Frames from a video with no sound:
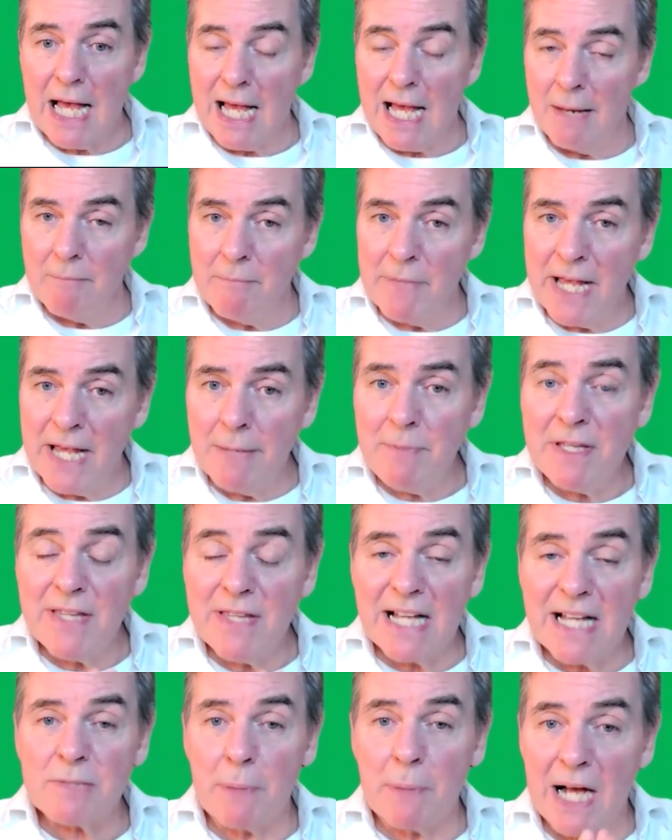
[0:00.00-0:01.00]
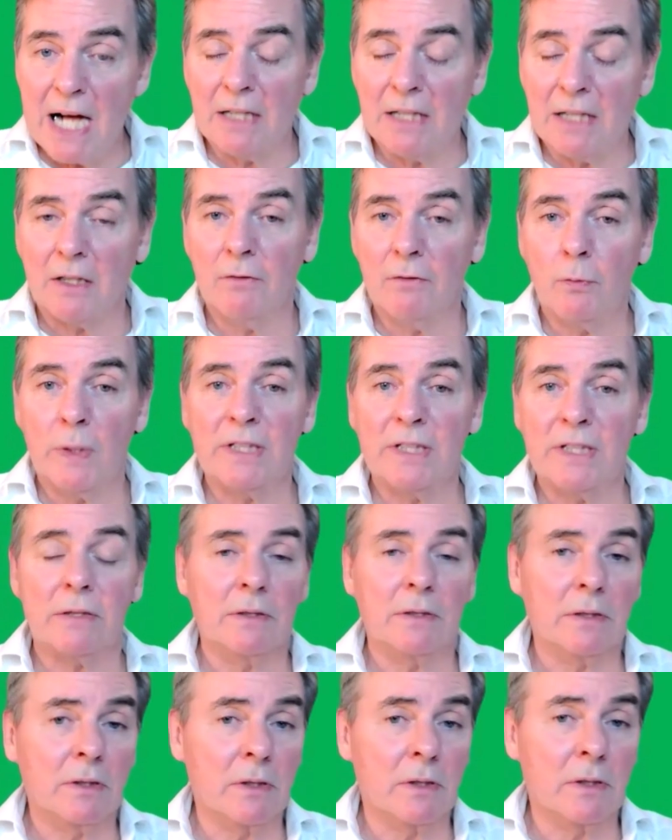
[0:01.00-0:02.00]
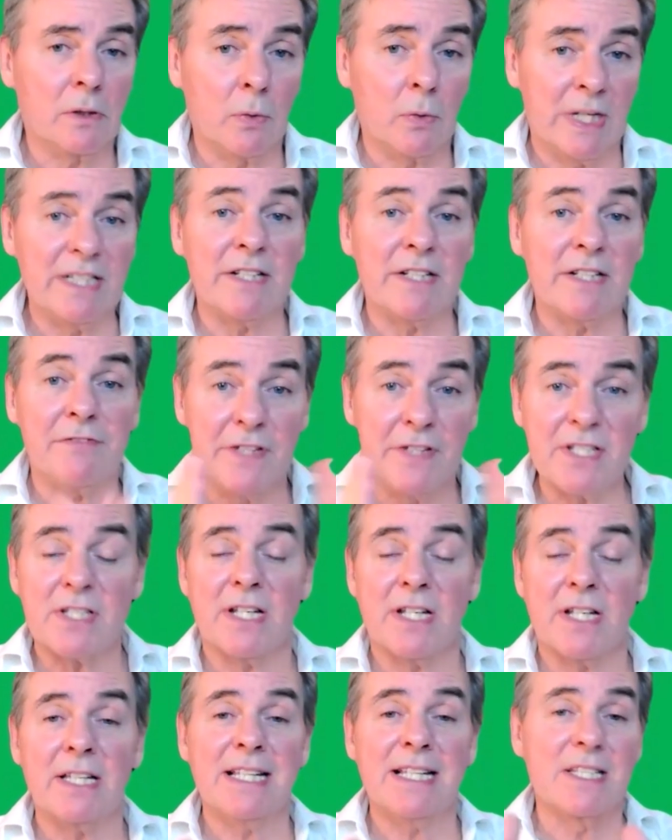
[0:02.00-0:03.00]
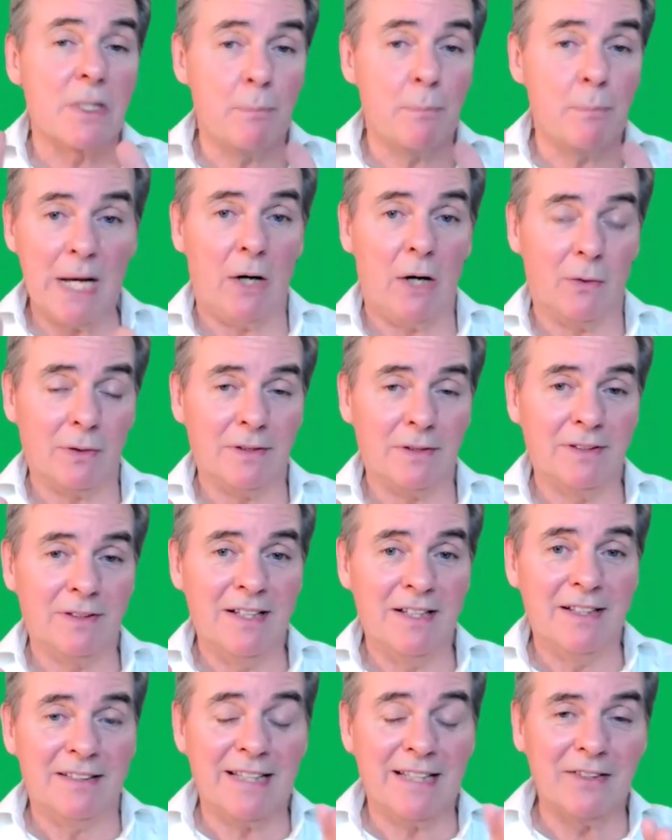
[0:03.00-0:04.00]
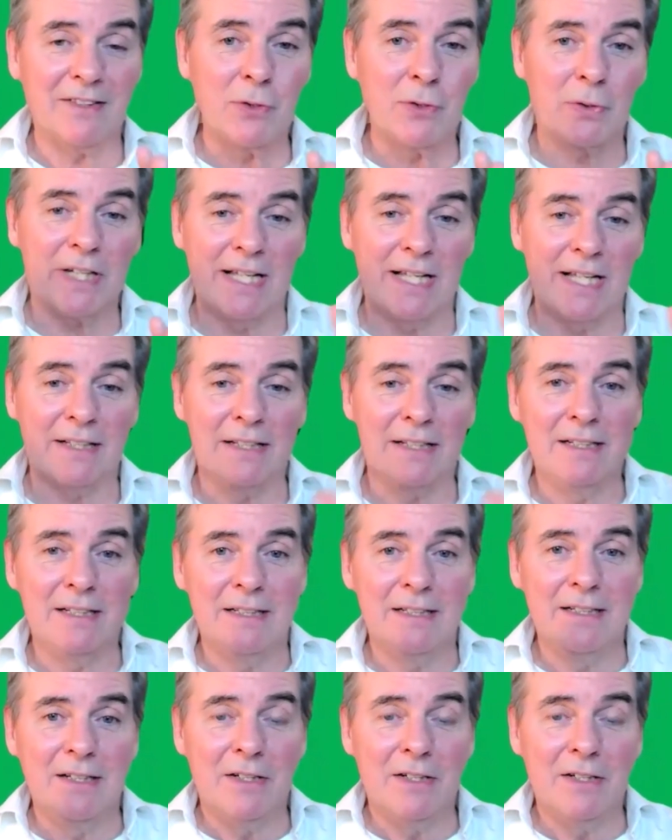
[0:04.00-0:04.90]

And maybe that's part of what quantum physics is about, that you can